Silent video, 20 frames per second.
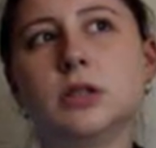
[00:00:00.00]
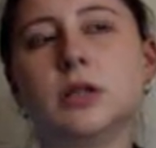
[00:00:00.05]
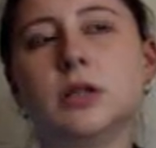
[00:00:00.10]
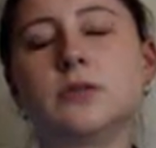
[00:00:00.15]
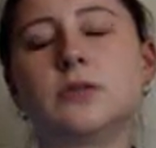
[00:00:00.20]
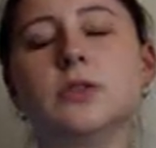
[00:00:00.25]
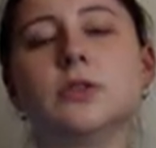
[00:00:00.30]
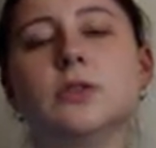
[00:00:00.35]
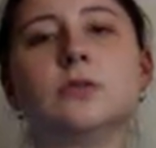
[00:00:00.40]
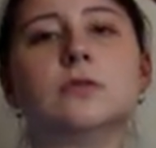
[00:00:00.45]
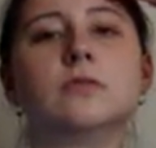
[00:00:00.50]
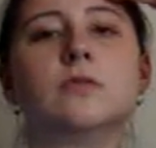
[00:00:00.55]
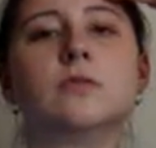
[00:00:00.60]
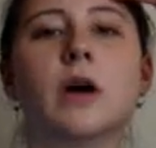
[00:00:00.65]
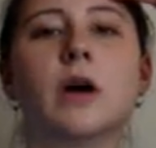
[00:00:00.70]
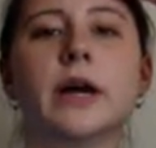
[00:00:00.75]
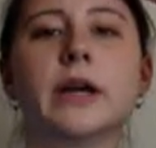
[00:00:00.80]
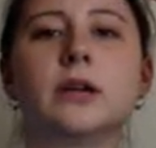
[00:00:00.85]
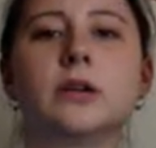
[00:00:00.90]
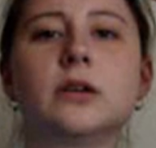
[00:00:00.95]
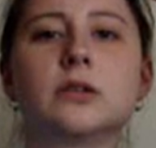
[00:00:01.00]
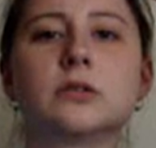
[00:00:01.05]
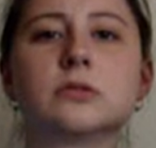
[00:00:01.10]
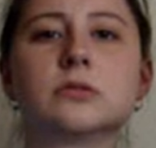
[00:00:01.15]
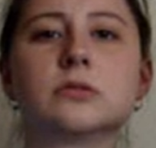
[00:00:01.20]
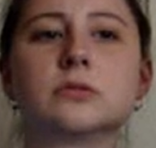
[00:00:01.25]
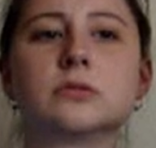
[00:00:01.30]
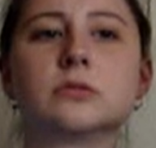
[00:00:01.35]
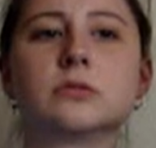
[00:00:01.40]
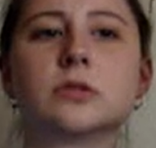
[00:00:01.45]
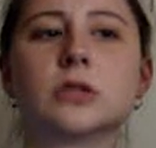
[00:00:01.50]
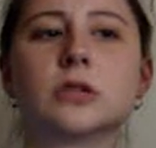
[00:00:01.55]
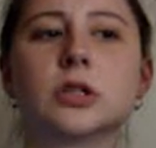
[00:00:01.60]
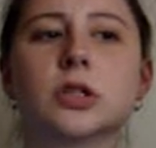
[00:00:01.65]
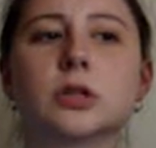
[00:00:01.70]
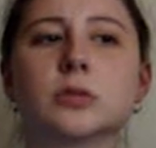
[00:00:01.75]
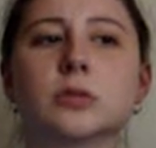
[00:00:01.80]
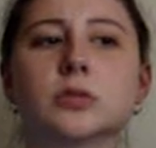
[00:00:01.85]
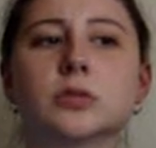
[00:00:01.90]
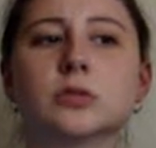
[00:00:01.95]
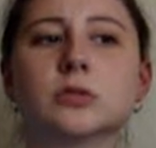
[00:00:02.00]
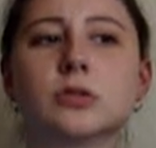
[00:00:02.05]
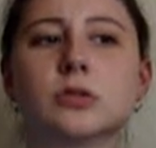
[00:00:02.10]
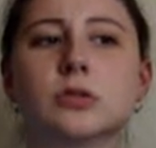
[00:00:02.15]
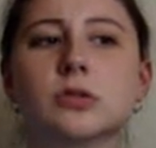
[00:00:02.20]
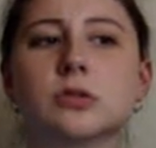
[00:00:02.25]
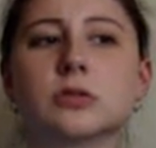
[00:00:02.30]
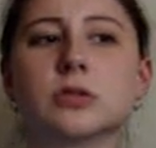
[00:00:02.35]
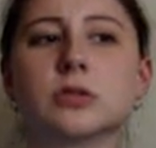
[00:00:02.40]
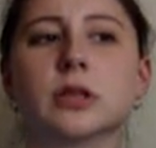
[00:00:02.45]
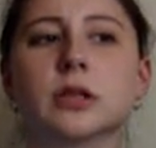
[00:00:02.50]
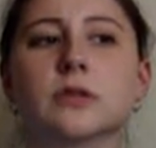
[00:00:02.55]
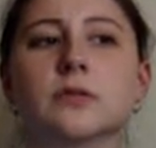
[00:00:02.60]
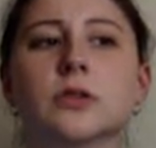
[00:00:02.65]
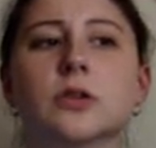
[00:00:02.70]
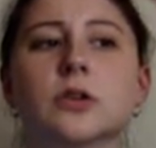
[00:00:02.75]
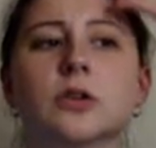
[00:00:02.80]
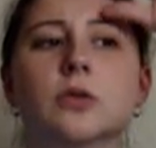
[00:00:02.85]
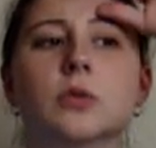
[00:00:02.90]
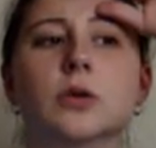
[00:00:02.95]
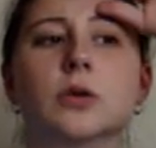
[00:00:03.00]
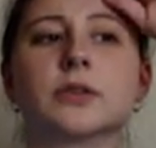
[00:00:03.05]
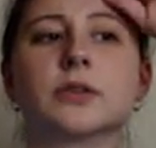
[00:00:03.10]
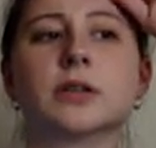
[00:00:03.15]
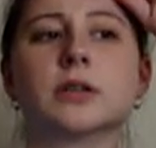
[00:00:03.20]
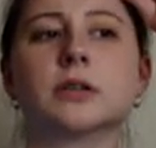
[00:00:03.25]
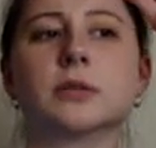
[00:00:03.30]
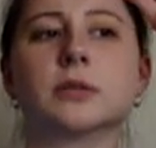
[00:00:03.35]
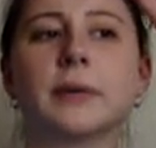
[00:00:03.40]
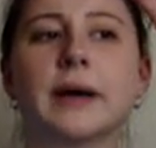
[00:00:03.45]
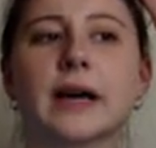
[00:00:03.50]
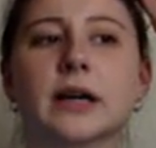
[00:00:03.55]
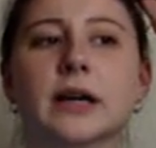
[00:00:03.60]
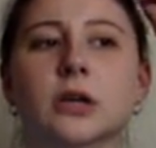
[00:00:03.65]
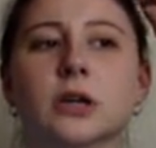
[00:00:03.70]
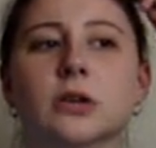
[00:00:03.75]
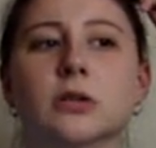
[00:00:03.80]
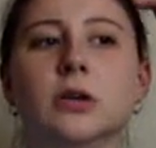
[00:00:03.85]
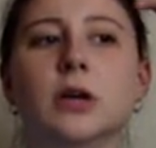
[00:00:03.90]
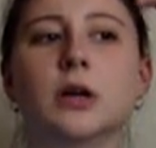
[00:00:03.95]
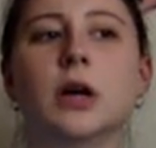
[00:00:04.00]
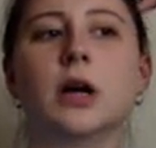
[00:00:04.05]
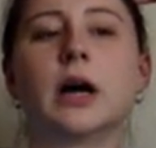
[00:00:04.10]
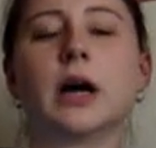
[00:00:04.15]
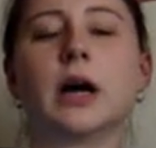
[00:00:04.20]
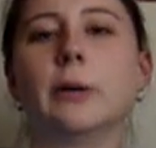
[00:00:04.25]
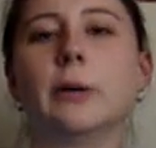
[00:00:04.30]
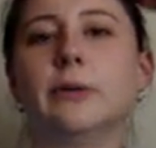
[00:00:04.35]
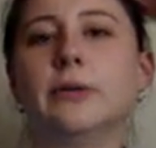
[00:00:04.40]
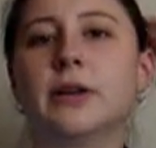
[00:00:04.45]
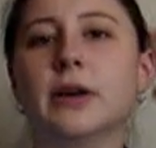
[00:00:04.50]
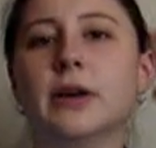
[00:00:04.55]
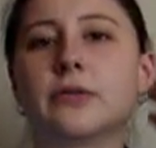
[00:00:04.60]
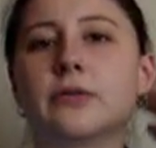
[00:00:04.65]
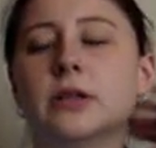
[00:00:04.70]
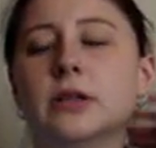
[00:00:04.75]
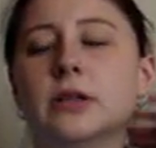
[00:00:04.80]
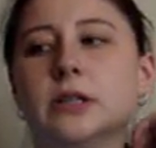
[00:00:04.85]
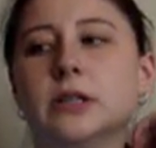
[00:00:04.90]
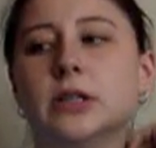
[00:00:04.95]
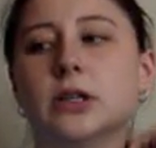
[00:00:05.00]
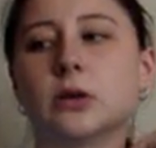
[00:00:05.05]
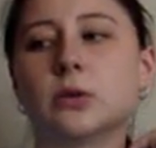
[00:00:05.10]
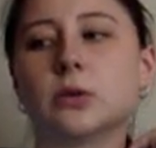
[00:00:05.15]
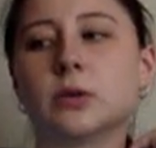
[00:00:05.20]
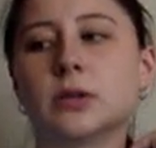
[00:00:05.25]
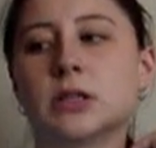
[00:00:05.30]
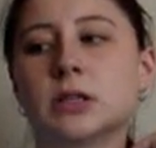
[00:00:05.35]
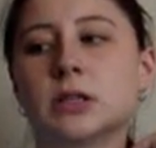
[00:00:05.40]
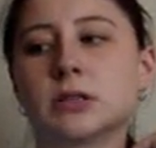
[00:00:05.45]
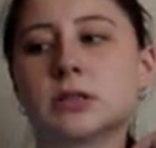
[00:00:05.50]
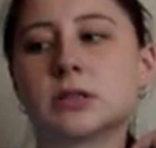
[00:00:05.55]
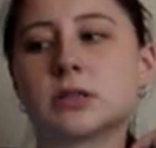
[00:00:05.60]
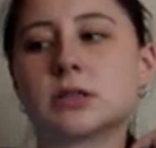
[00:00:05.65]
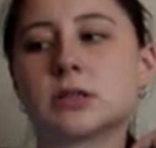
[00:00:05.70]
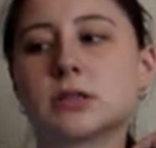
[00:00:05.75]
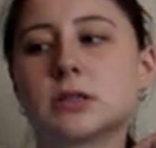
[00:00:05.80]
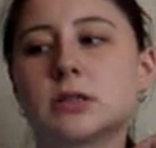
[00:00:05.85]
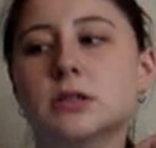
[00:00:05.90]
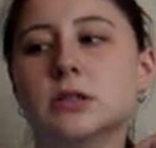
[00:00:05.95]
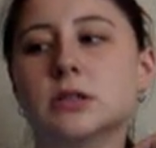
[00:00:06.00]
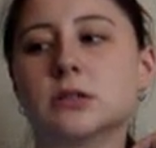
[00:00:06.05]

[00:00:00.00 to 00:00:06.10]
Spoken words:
If you like herbals, like if you don't want the tobacco, I would definitely go with this.